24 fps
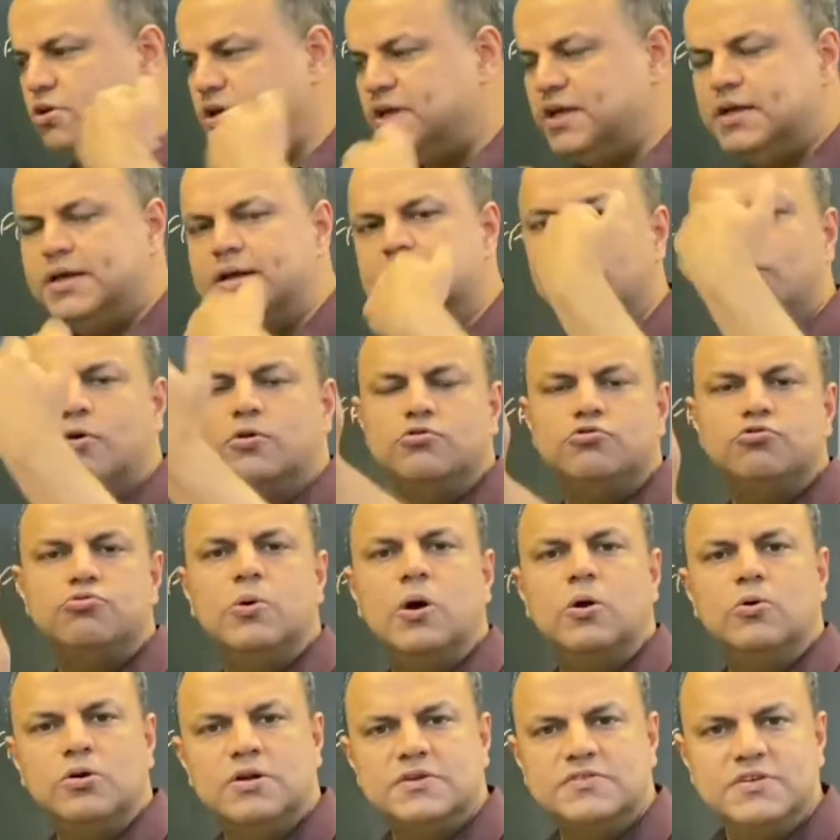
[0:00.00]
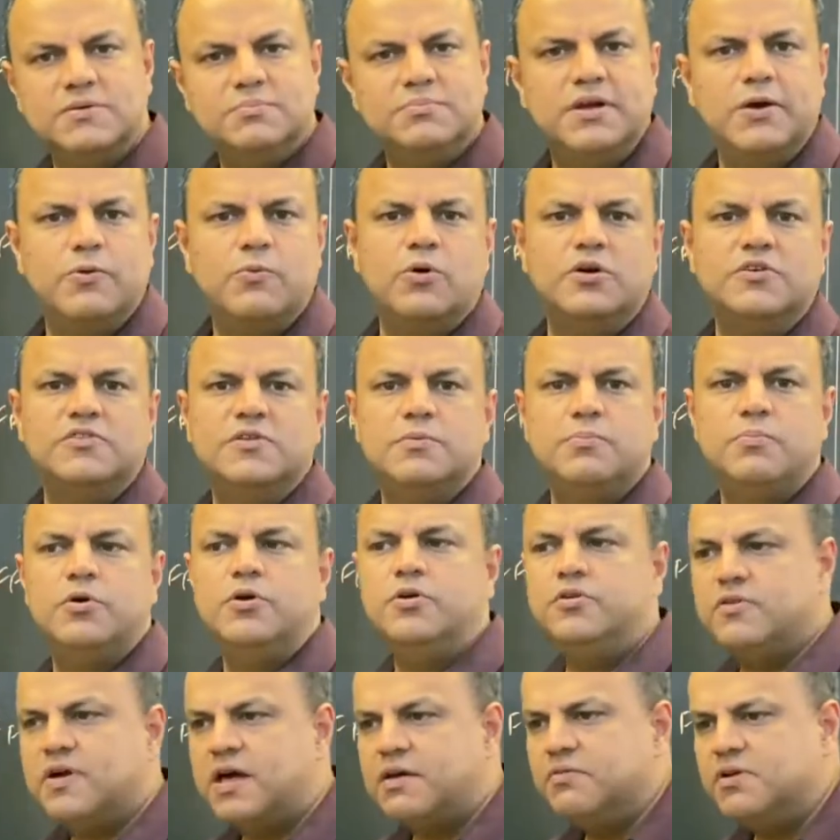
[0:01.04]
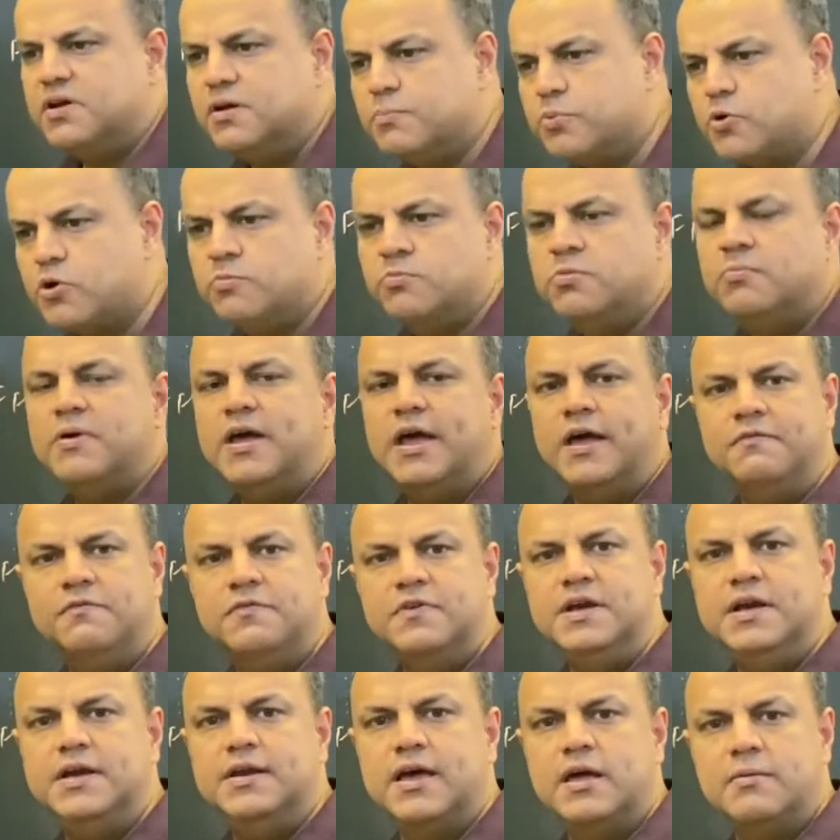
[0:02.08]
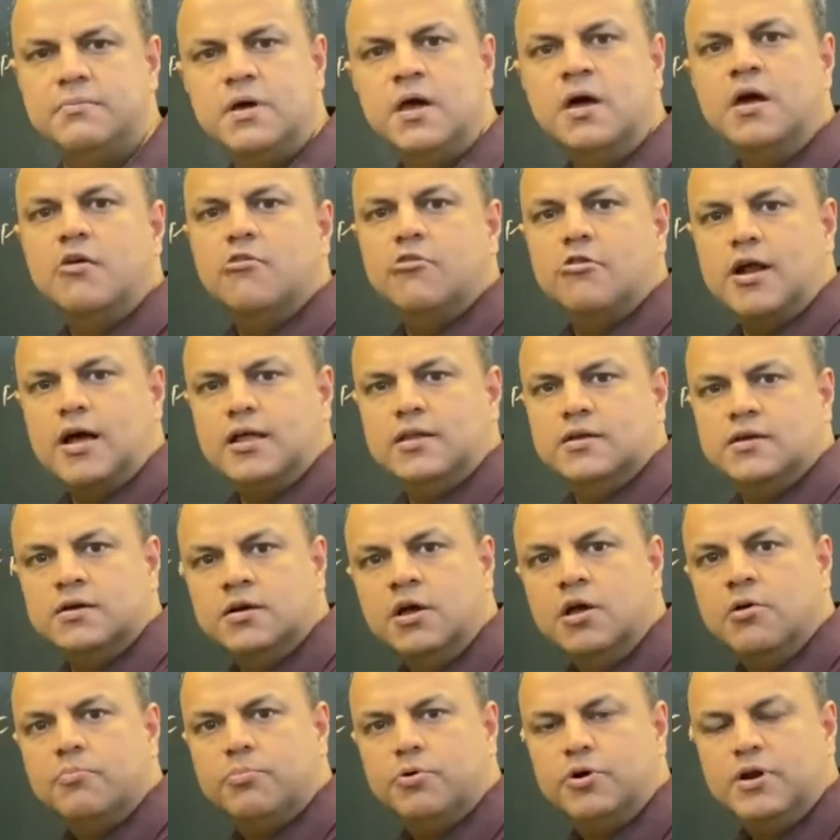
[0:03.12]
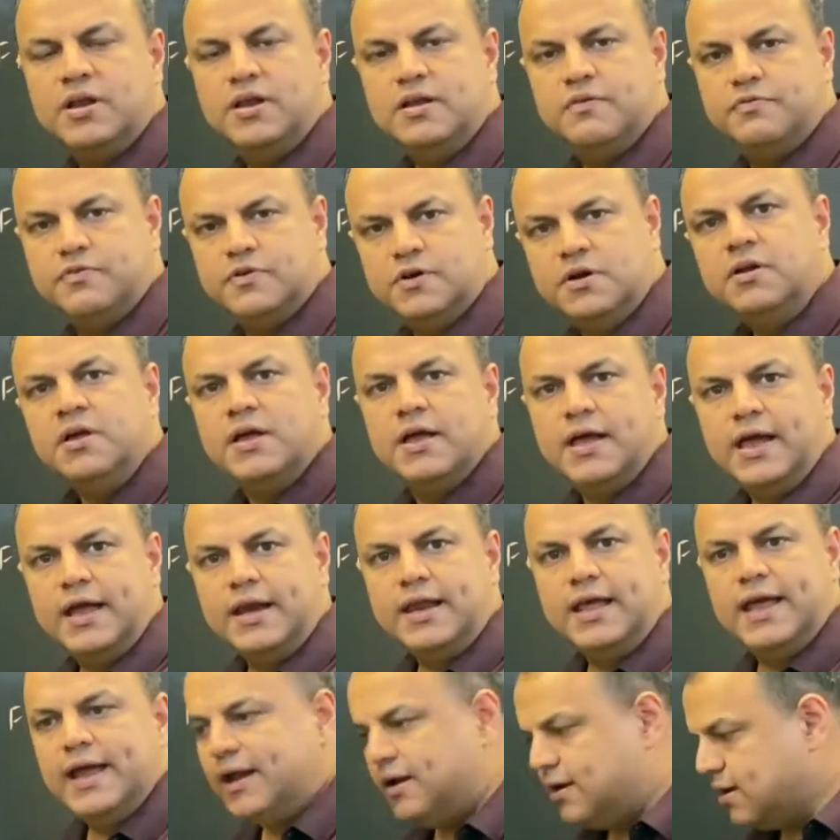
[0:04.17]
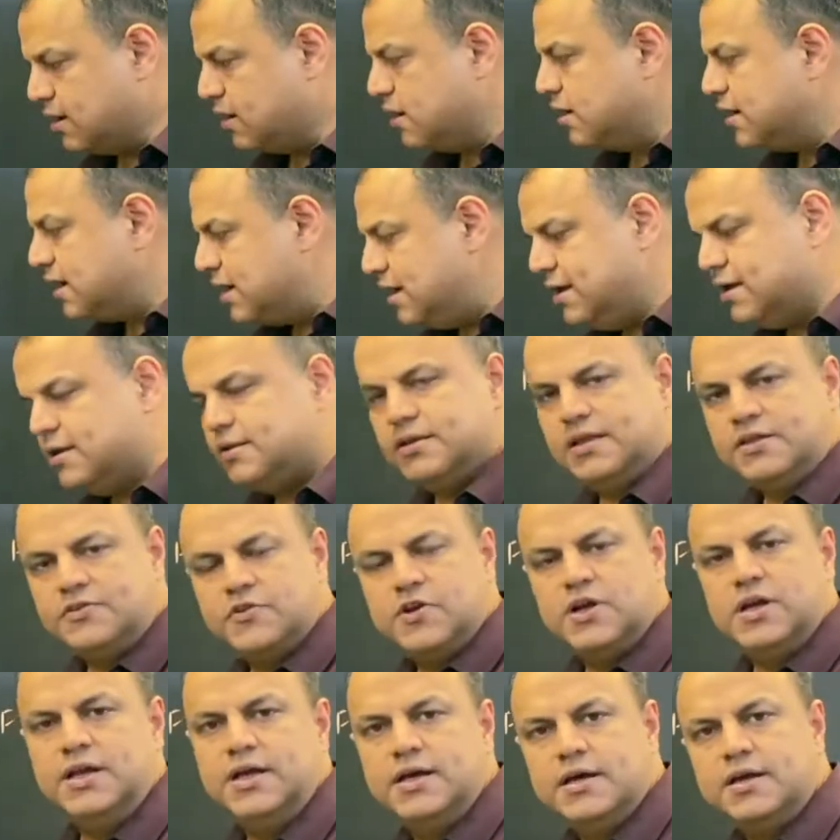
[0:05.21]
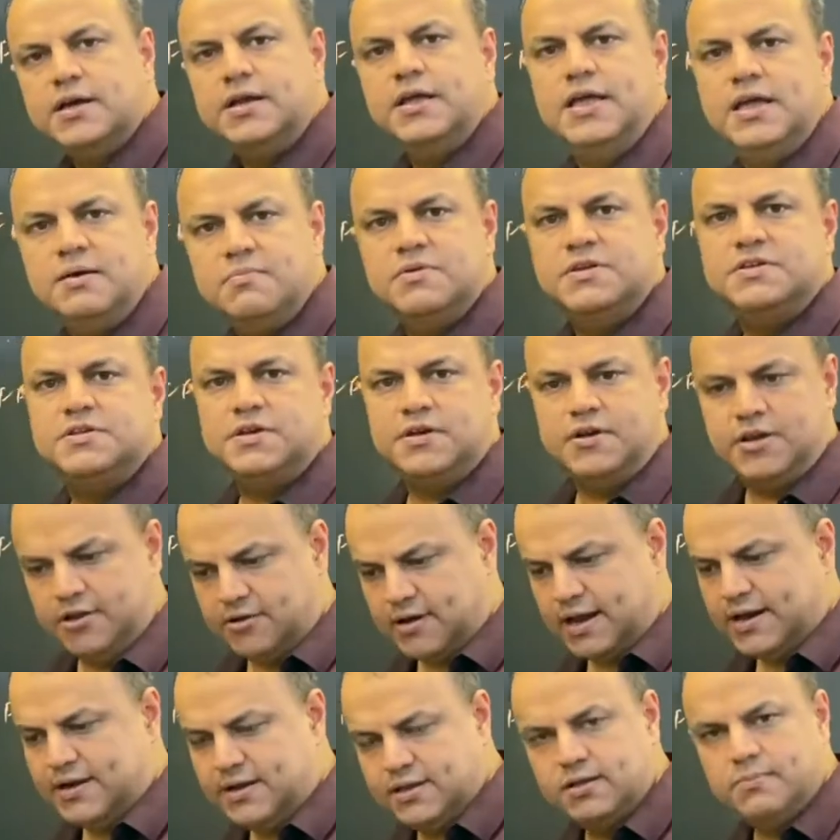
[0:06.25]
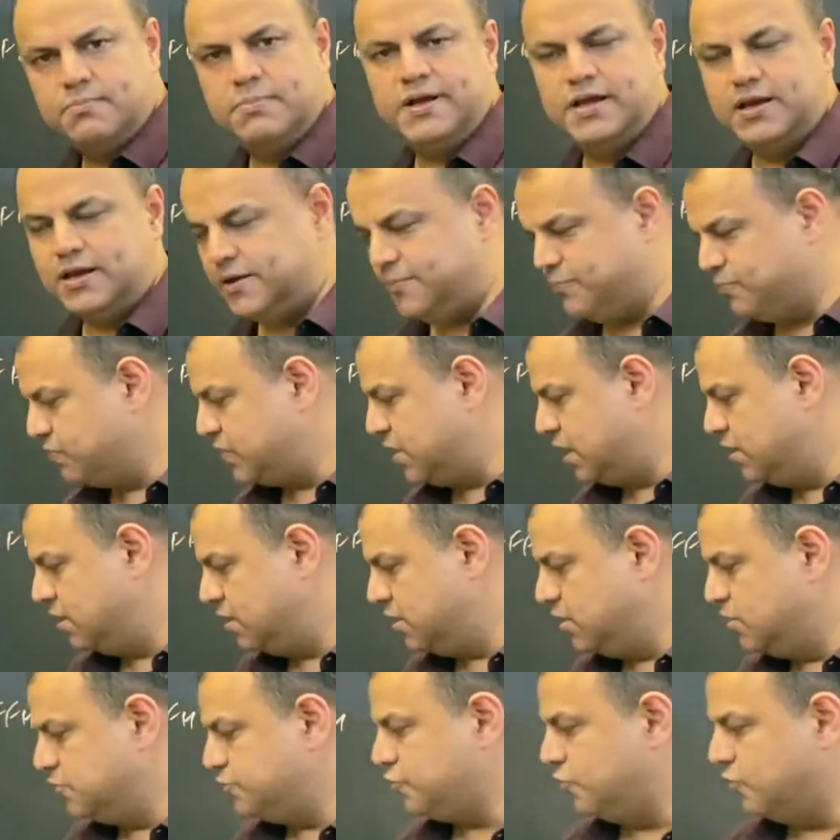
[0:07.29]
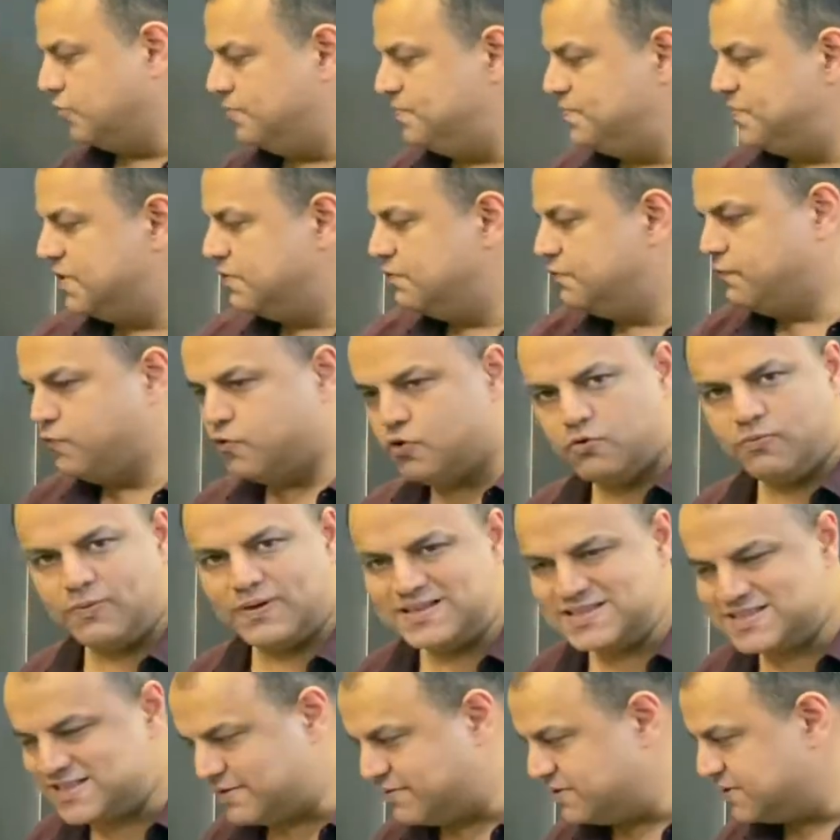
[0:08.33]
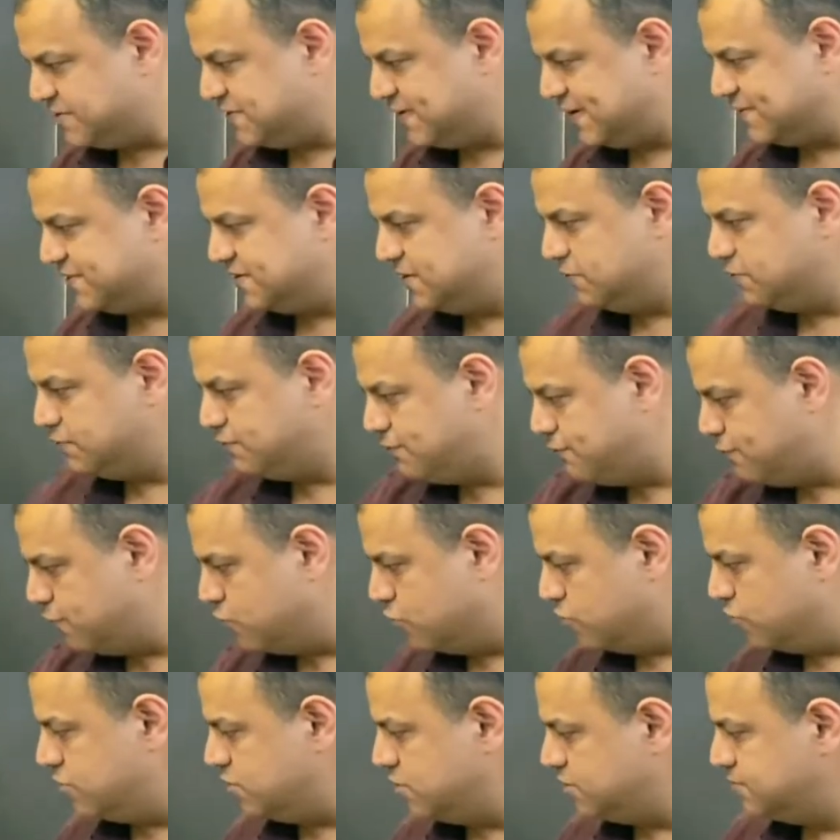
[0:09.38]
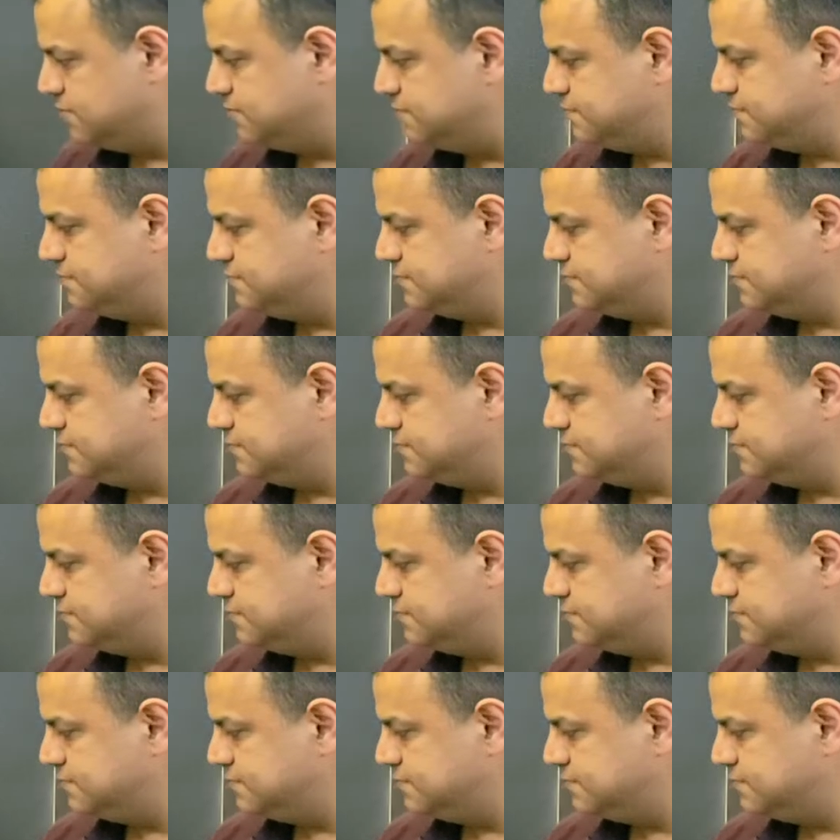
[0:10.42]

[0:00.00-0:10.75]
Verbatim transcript: need it all throughout the subject. What's the point of having a problem every time? Rather, put an effort and get clear immediately, right in the beginning. So, 4176 is 4.